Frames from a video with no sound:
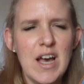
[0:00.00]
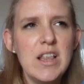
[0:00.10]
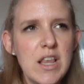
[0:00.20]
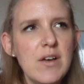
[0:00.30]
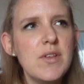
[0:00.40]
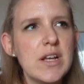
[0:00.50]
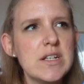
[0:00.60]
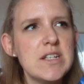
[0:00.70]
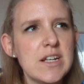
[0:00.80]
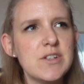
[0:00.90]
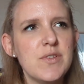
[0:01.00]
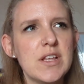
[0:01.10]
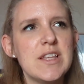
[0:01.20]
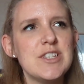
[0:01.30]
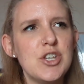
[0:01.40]
I love, like, a detective
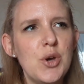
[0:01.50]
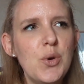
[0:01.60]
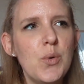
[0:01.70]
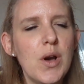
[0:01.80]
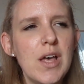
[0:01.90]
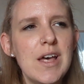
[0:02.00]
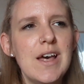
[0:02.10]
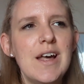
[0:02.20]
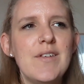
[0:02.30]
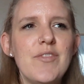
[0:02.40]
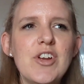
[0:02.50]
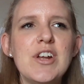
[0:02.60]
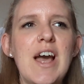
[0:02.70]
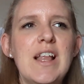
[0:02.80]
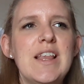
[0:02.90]
like this who, they're
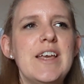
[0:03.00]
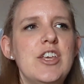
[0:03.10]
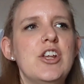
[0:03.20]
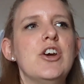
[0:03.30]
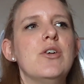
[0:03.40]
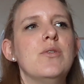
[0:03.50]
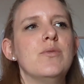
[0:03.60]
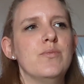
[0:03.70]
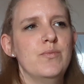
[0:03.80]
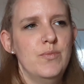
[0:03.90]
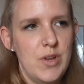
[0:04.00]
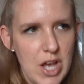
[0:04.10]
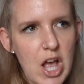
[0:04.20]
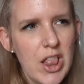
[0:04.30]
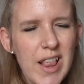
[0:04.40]
not like, you know,
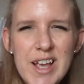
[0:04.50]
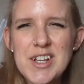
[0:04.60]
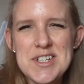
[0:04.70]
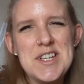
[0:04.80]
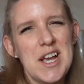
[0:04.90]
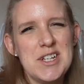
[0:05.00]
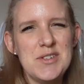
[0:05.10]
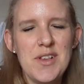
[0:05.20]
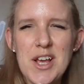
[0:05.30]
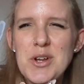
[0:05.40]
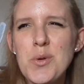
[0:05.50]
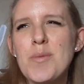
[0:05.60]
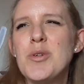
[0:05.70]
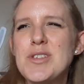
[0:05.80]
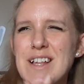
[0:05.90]
like a detective, like a
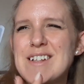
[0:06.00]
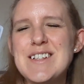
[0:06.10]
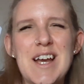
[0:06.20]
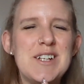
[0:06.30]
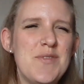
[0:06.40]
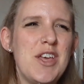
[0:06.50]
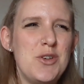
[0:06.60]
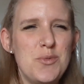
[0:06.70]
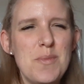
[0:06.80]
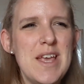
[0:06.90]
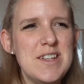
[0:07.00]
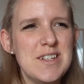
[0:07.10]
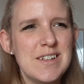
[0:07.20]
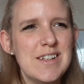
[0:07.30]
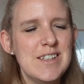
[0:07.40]
normal, like, detective that you'd
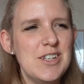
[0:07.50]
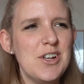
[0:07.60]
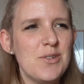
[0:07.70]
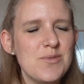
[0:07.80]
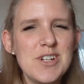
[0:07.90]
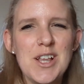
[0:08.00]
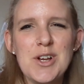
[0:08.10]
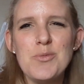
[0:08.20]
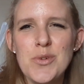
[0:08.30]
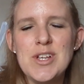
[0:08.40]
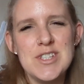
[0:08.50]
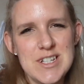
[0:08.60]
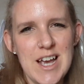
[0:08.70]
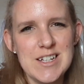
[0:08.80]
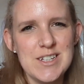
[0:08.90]
meet, you know, they're not like a real
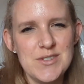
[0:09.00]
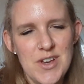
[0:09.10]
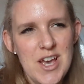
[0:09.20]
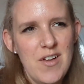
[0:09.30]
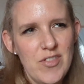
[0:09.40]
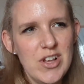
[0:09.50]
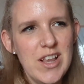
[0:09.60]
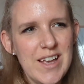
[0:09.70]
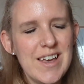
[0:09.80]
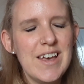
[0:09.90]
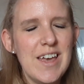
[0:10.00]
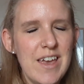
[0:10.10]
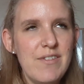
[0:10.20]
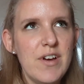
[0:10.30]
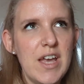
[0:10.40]
detective. They're like a
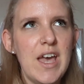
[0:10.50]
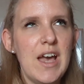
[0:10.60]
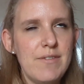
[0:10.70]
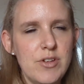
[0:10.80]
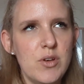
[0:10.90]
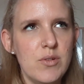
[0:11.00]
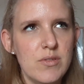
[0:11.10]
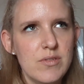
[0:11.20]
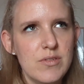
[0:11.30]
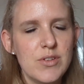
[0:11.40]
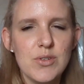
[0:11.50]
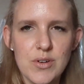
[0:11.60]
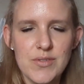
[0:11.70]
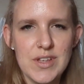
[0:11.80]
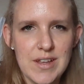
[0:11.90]
if I have to
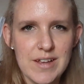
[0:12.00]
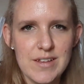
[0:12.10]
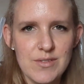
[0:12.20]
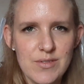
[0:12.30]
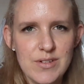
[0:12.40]
sort of detective.